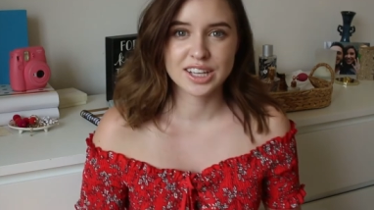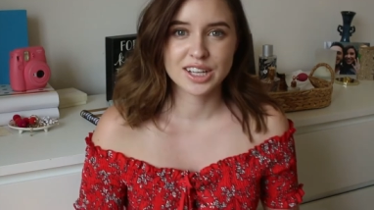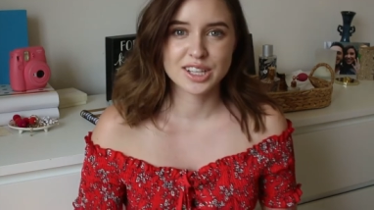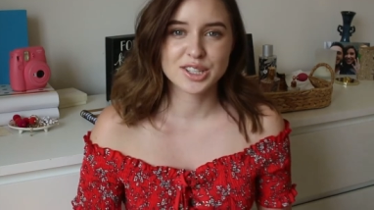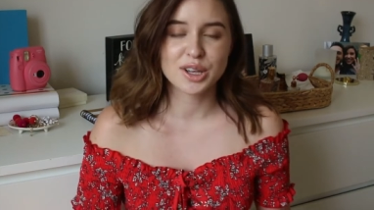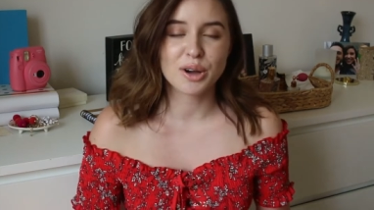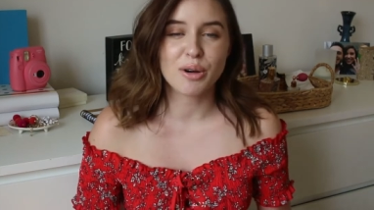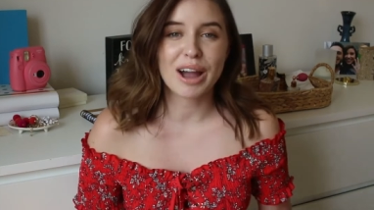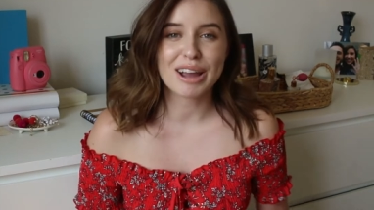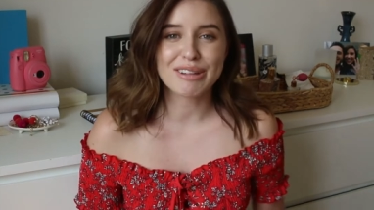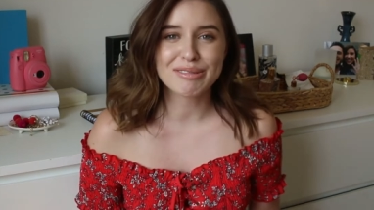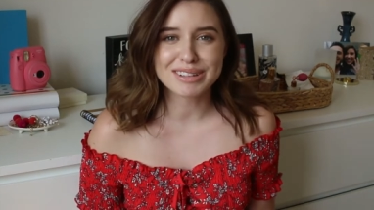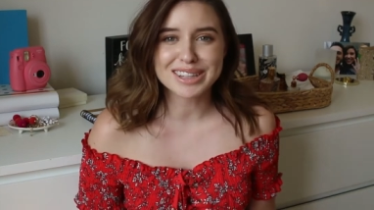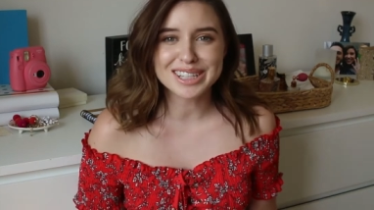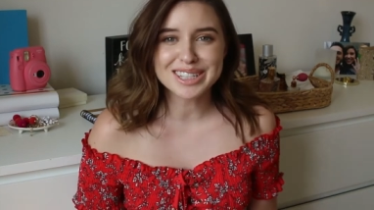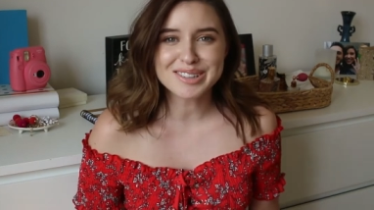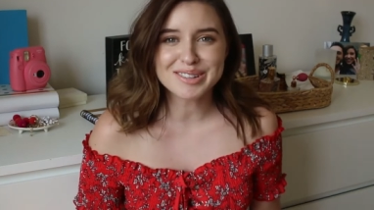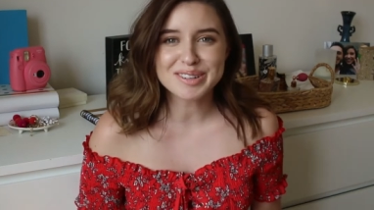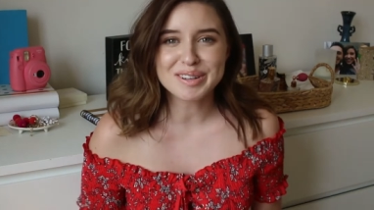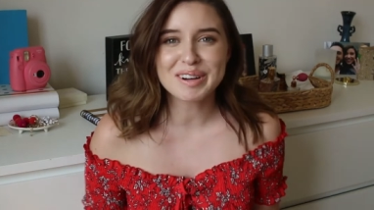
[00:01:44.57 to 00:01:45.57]
So I
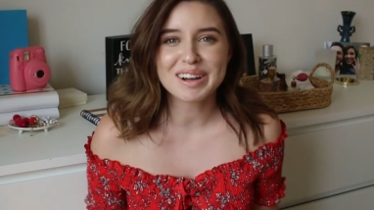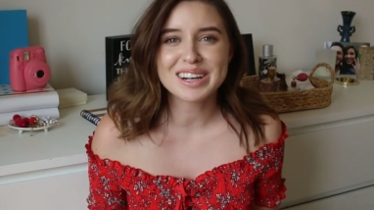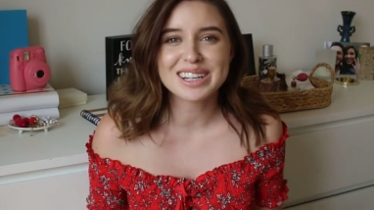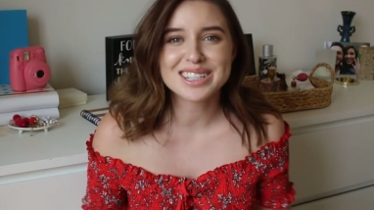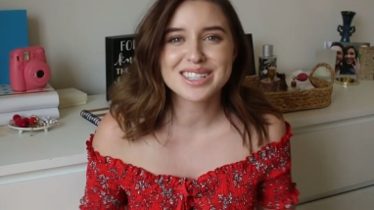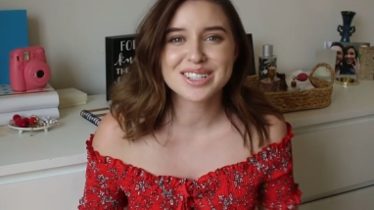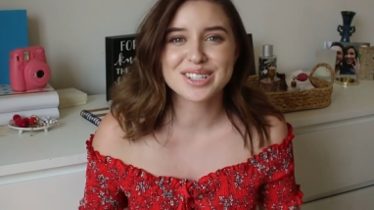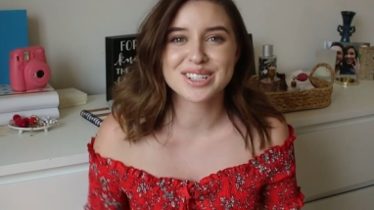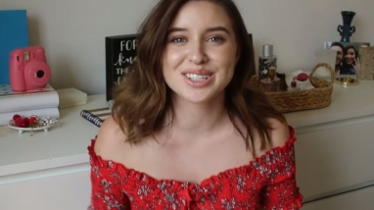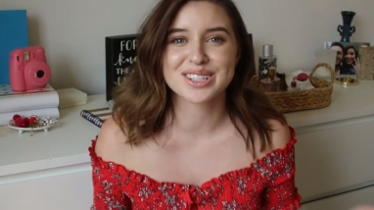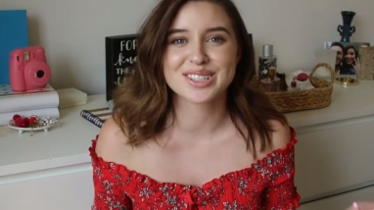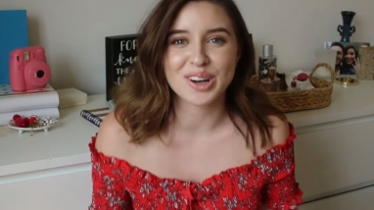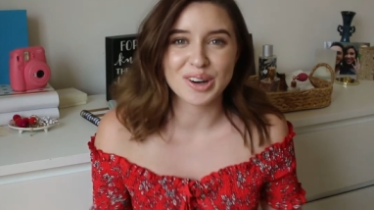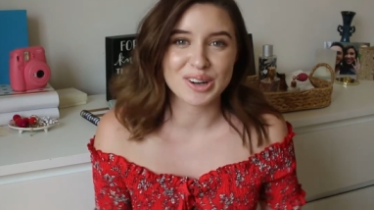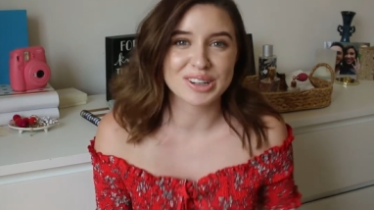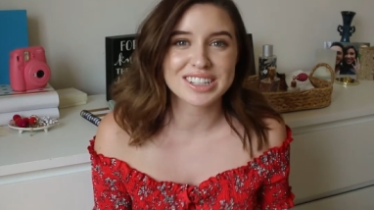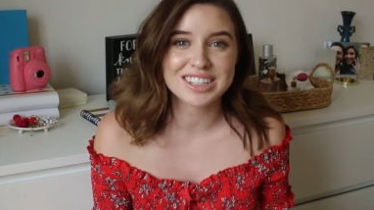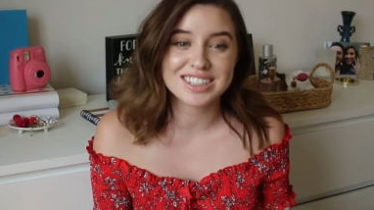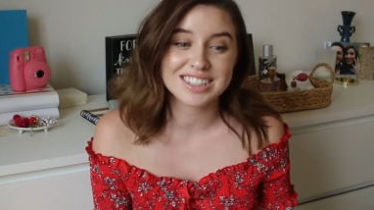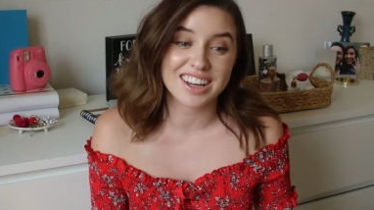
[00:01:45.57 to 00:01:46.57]
really don't know how to
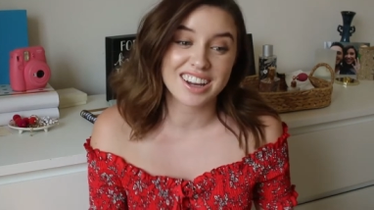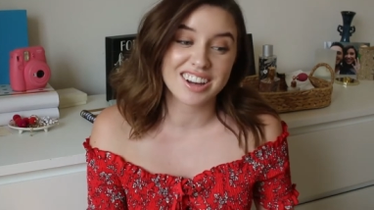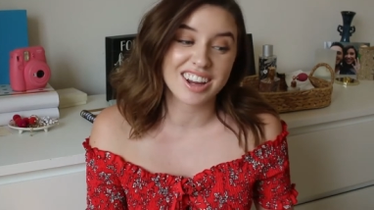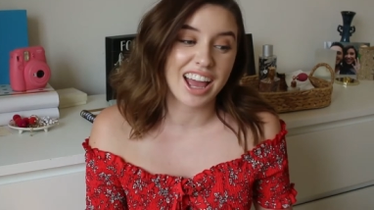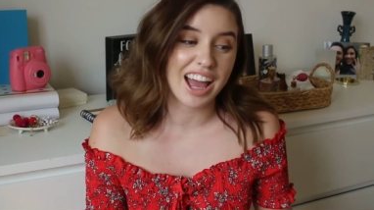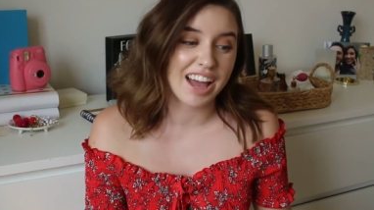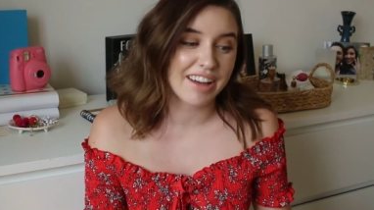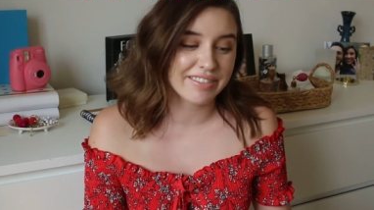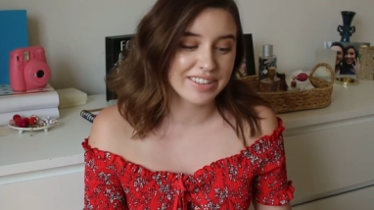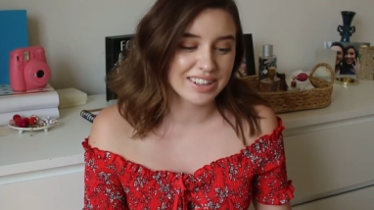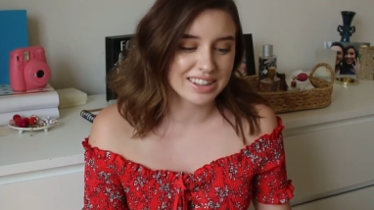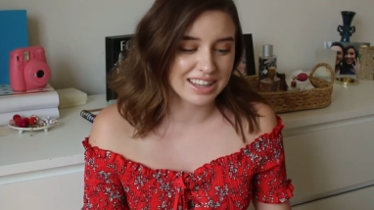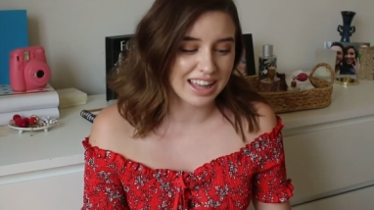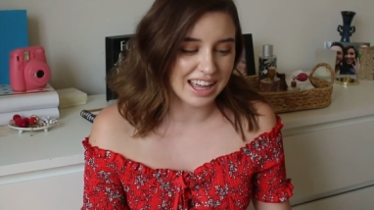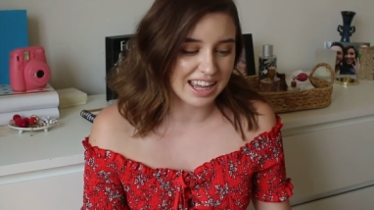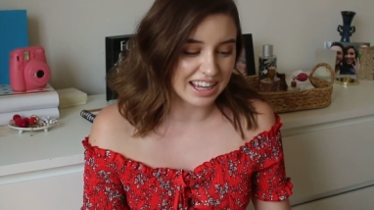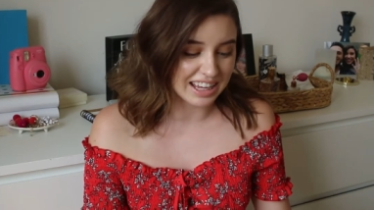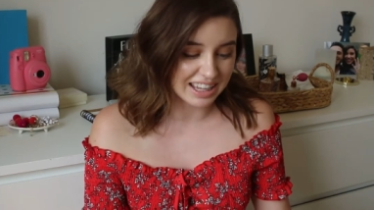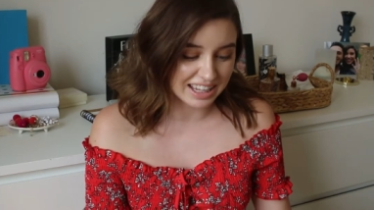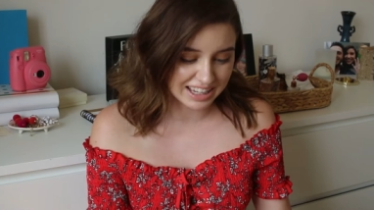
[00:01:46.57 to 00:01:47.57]
start this. I haven't
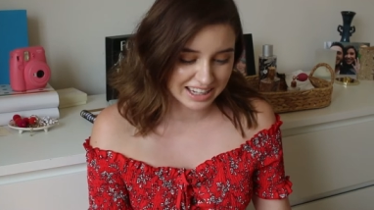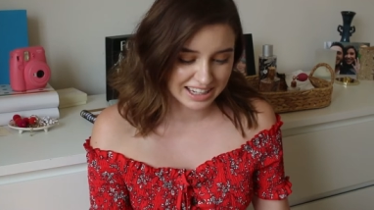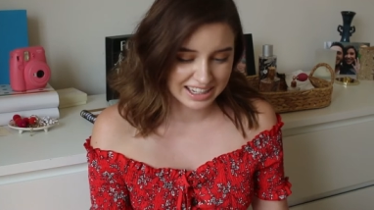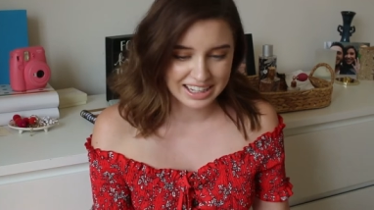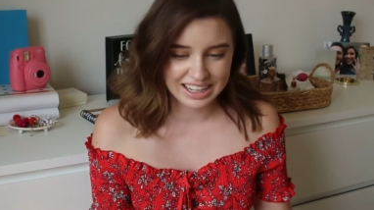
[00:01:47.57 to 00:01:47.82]
like